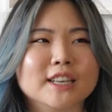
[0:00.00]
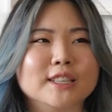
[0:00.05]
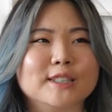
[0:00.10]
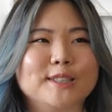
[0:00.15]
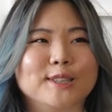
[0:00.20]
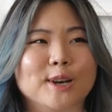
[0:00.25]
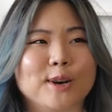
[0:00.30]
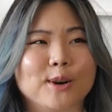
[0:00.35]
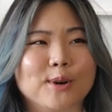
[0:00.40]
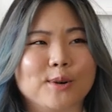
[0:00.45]

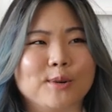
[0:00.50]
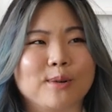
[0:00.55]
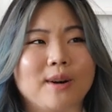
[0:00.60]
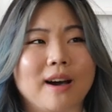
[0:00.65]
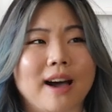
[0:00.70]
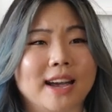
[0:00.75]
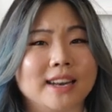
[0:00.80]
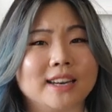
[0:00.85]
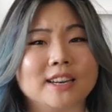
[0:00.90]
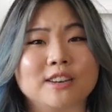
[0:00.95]
So
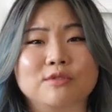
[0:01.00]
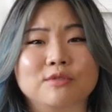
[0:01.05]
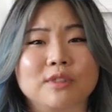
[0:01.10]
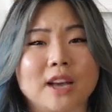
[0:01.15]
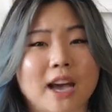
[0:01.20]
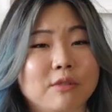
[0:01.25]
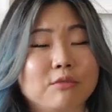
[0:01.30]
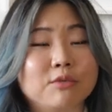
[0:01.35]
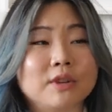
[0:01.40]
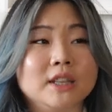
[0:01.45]
I didn't,
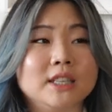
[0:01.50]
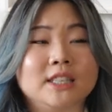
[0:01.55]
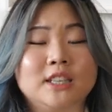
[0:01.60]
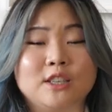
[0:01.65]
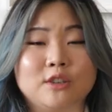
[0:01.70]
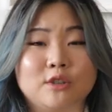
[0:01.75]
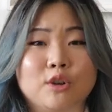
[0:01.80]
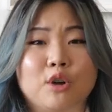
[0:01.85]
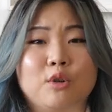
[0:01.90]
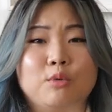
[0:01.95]
I really
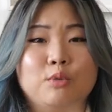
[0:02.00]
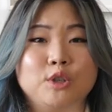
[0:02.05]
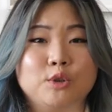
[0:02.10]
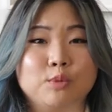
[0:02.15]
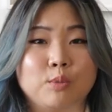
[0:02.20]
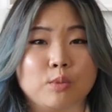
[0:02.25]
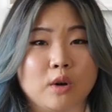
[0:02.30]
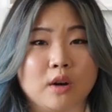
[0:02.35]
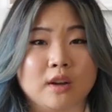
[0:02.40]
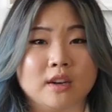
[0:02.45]
didn't know
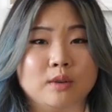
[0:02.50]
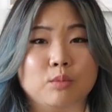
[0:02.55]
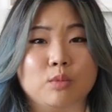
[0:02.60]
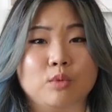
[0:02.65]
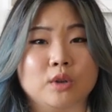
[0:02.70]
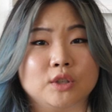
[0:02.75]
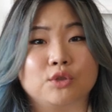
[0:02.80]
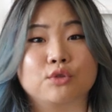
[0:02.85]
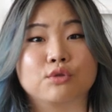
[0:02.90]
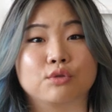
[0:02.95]
which one
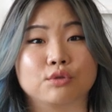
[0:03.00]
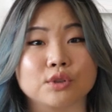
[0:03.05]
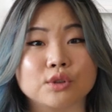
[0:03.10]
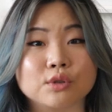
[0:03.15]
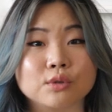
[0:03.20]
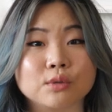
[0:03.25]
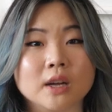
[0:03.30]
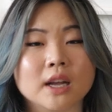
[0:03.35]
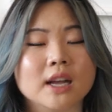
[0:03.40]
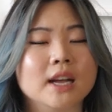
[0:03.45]
was
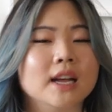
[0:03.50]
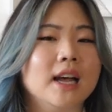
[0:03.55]
true.